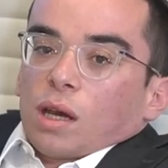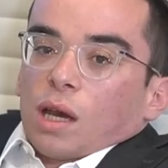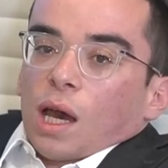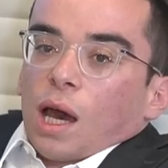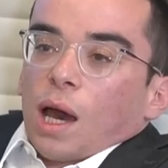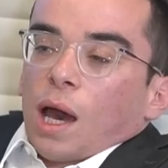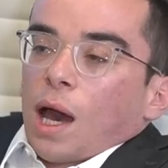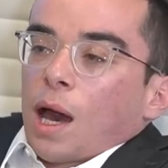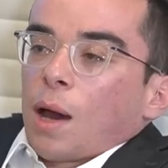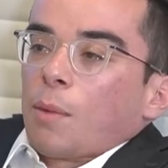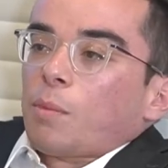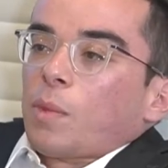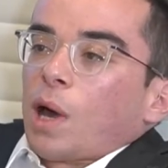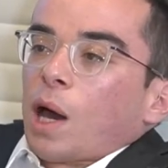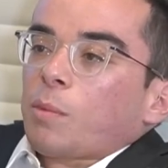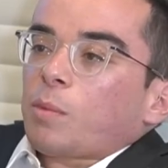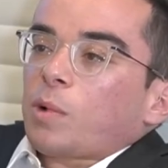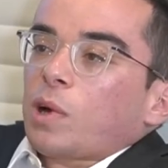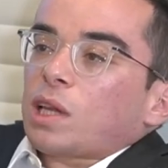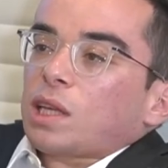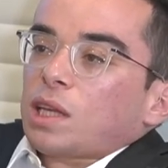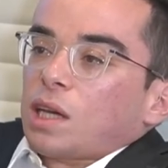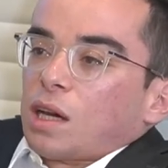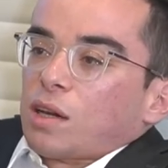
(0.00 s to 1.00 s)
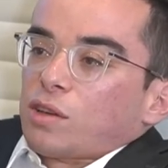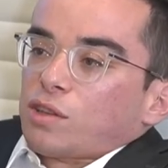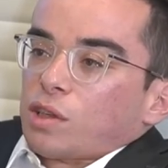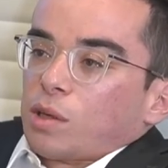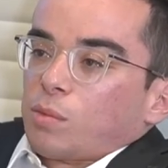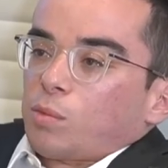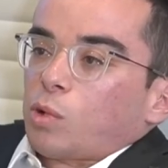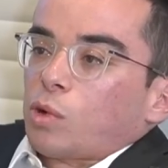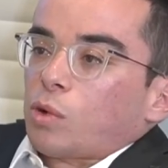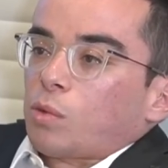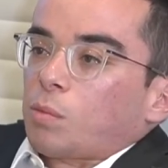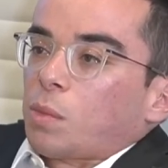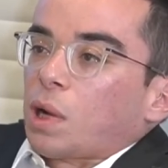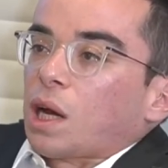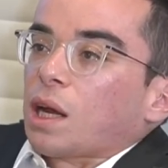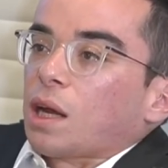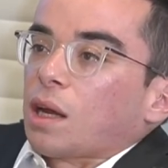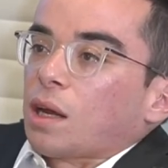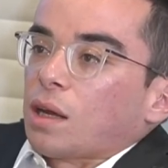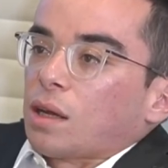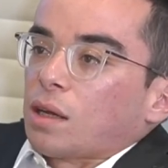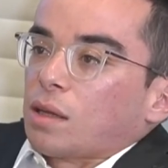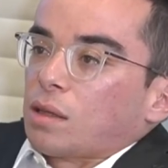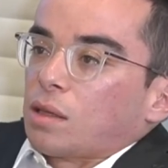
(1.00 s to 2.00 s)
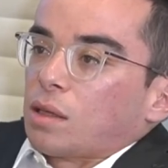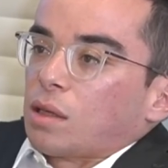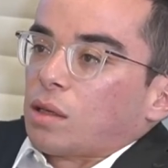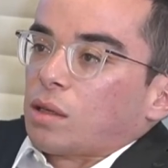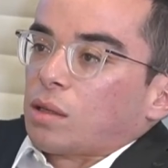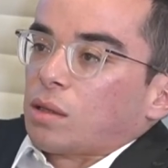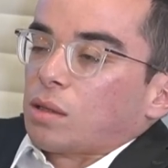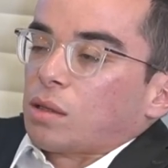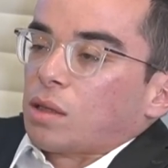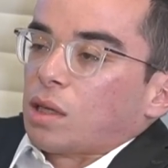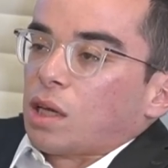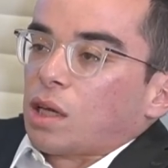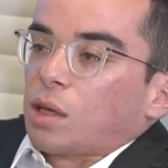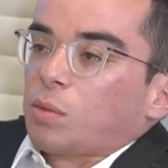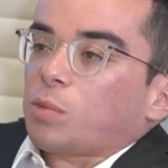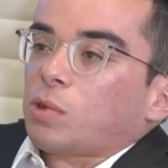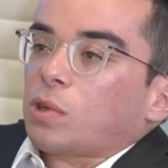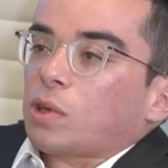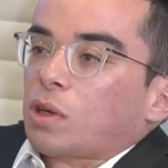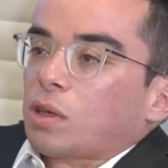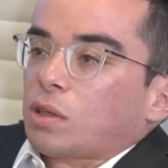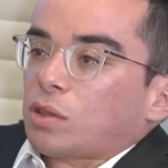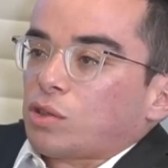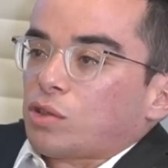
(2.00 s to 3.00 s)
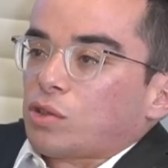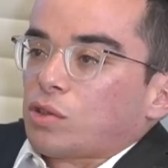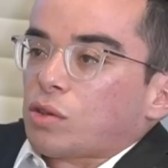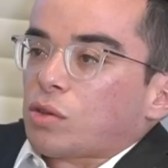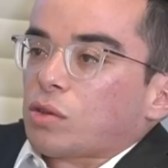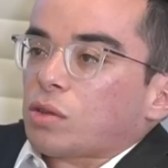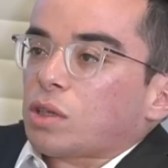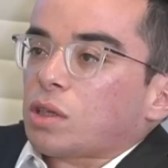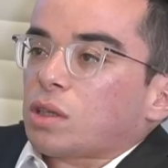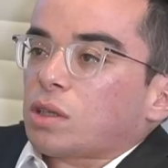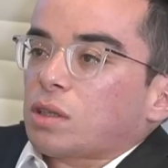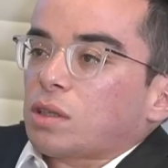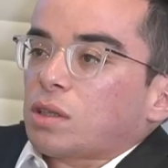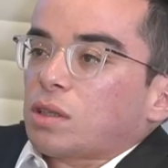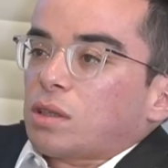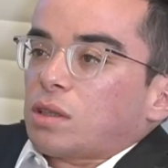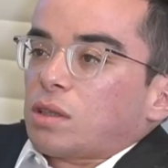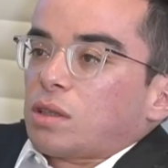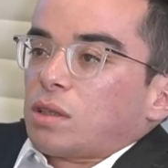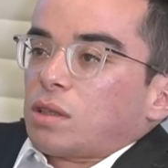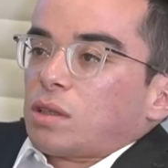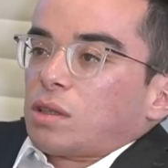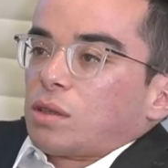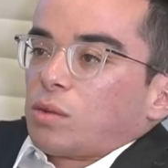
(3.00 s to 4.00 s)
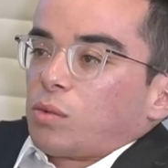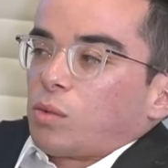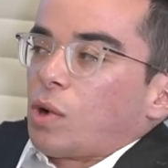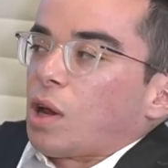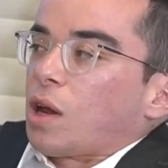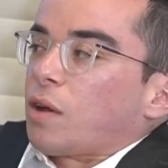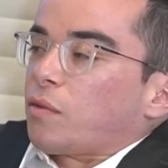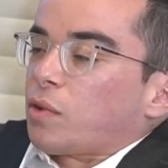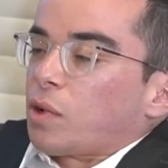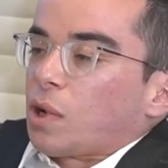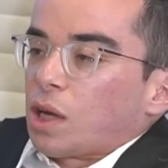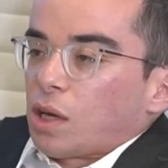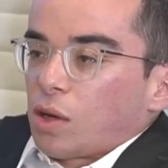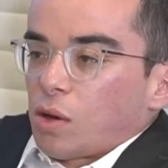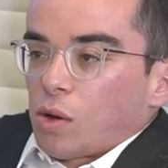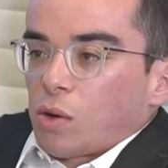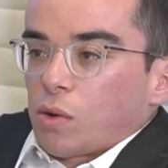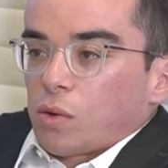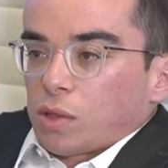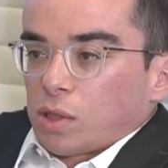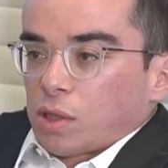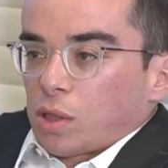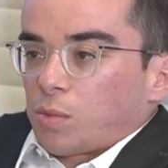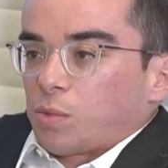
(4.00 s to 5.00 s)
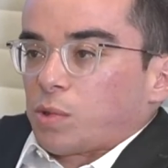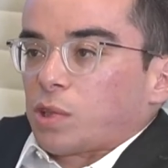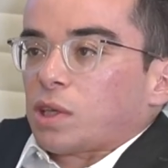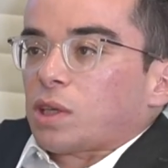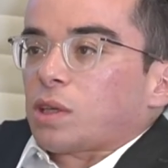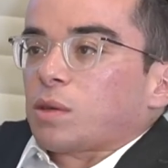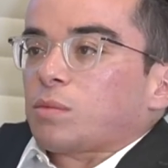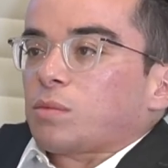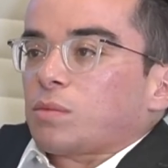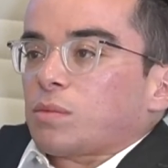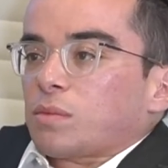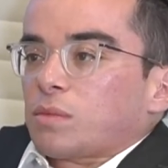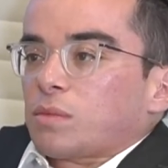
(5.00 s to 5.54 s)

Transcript: I'm letting Hashem hold my hand and take me on this journey. Wherever I go, it's up to Him.